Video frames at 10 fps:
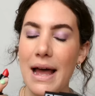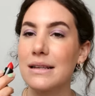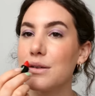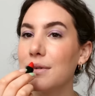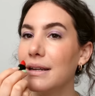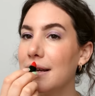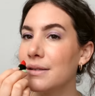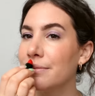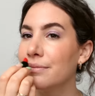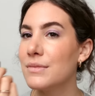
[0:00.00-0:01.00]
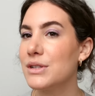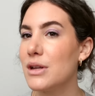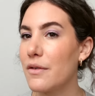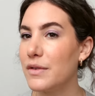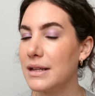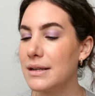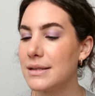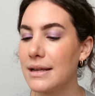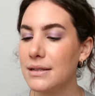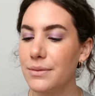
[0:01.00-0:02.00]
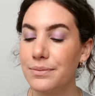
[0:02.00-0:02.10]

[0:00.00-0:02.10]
has a really nice soft vanilla scent.